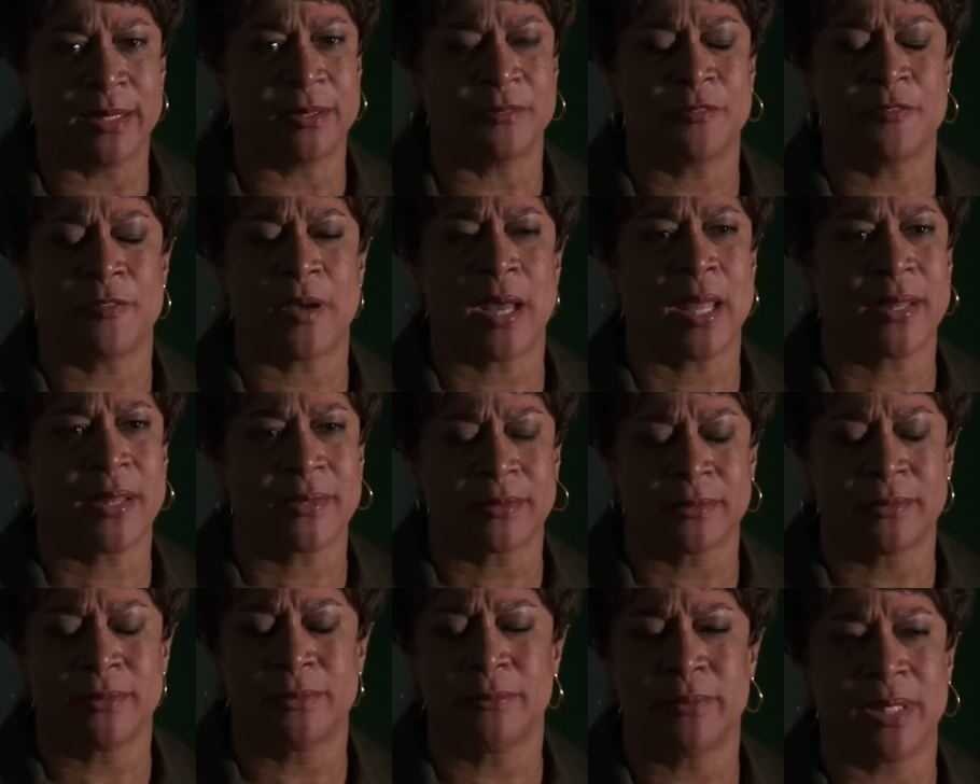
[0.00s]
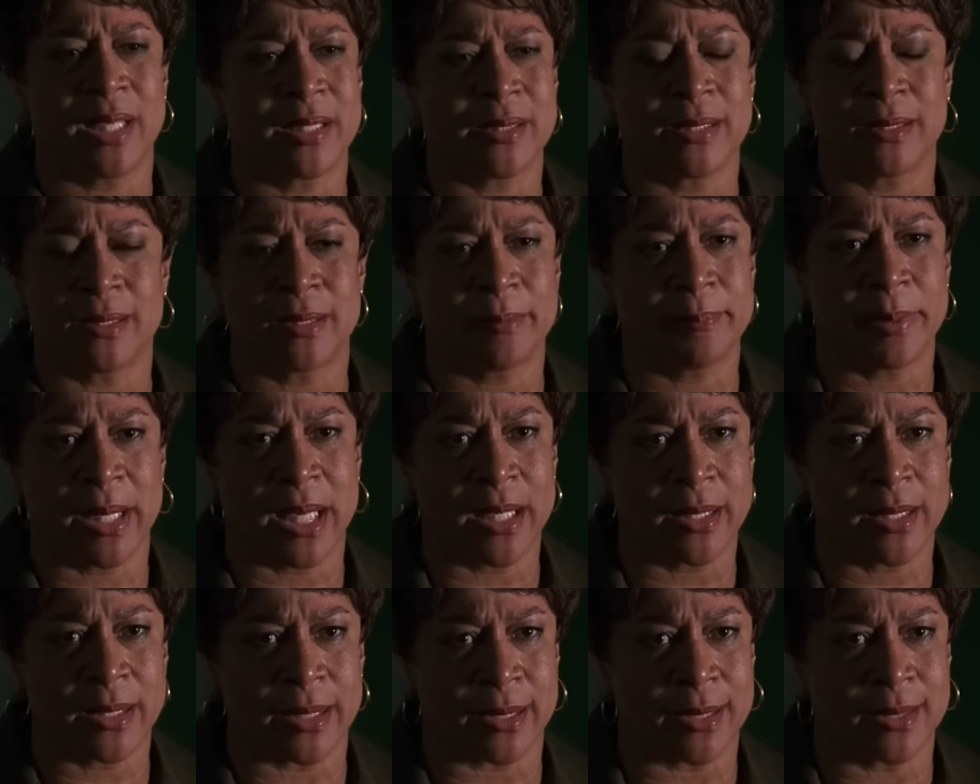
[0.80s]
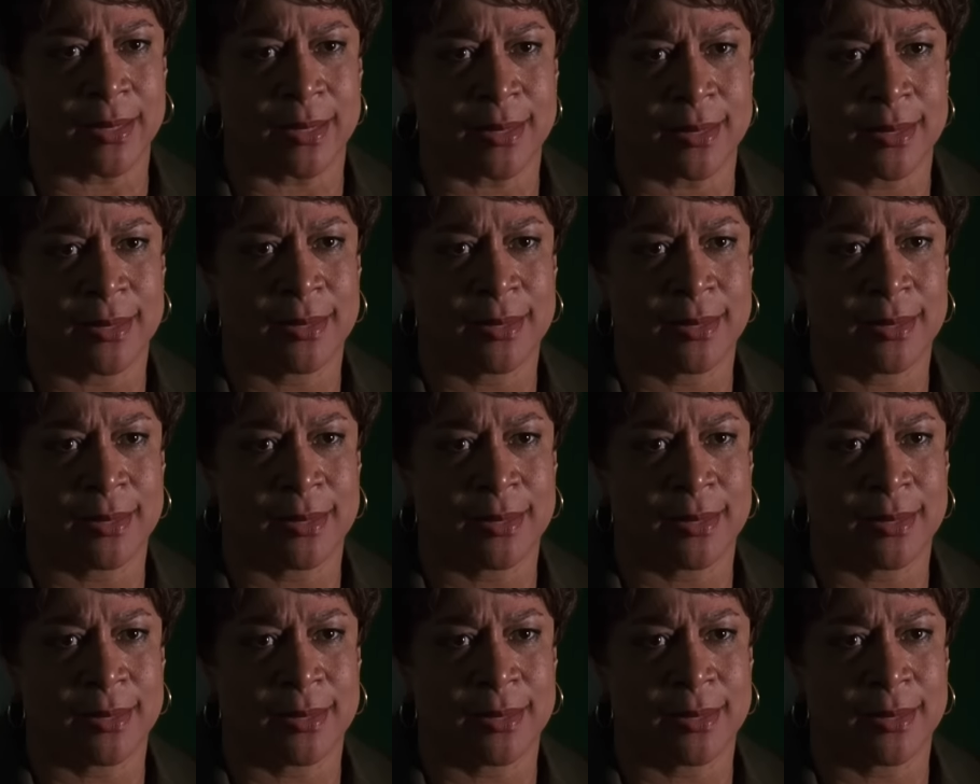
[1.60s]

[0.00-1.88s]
And the father knew nothing about it.